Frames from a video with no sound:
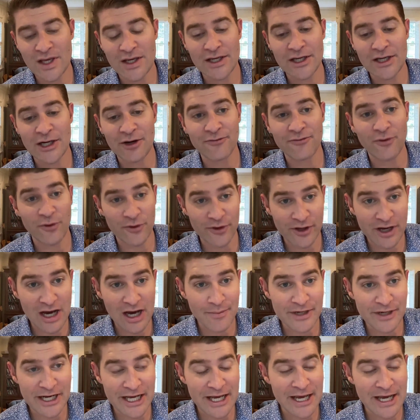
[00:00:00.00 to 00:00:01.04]
the
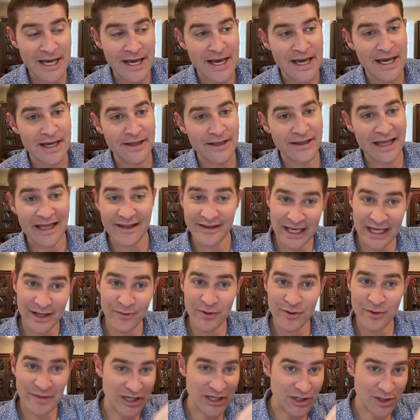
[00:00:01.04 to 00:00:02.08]
company that then
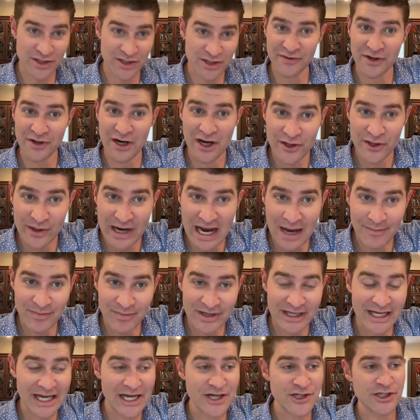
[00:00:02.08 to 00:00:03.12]
would be used for other
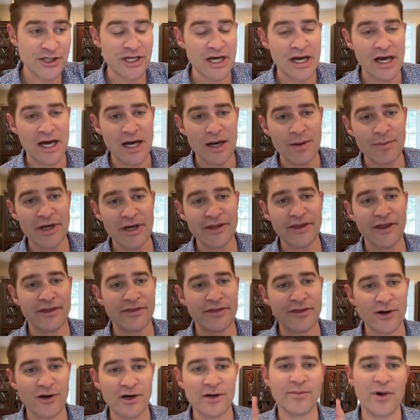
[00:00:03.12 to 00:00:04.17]
applications. But the
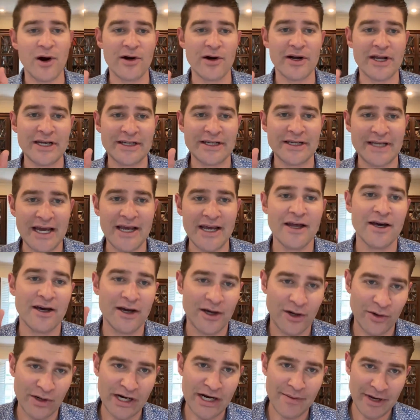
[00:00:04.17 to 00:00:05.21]
third-party data
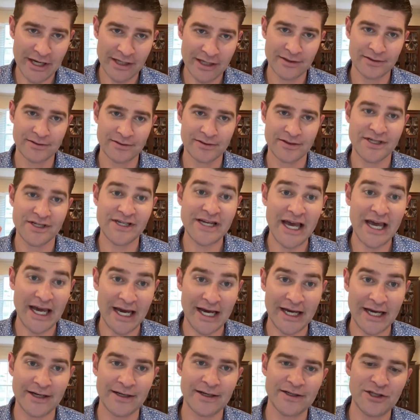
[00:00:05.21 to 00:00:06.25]
agreement
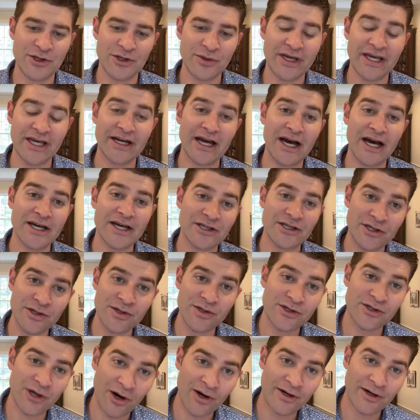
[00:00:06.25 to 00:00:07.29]
said you cannot
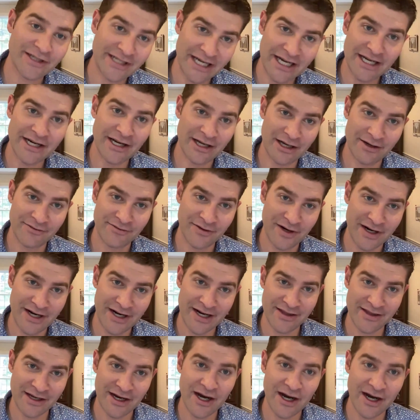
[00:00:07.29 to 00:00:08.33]
use our data for
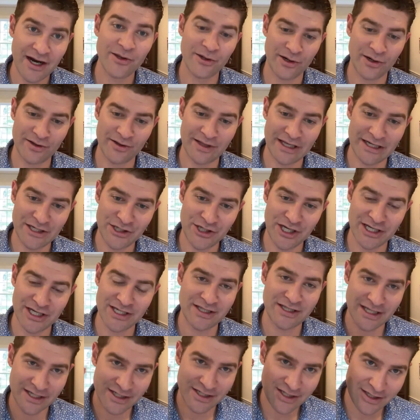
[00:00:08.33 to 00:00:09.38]
anything other than
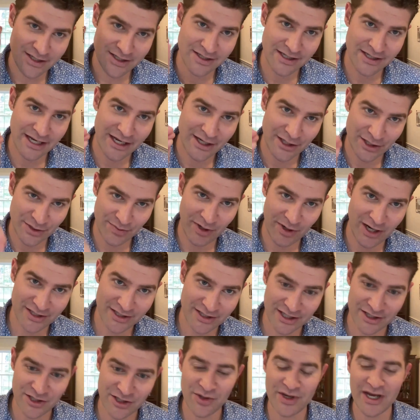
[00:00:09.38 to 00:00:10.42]
just this sales
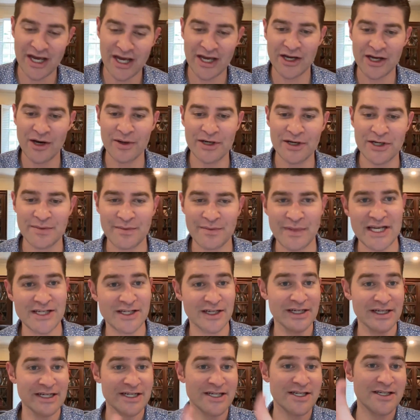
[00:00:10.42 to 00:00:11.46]
process. You can't go and
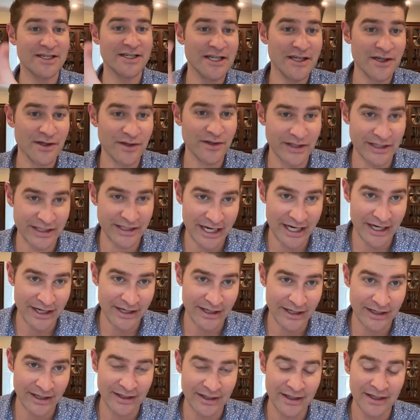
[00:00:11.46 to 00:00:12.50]
basically steal the
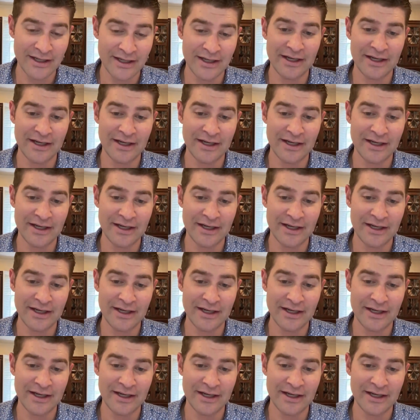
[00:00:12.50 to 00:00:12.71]
data,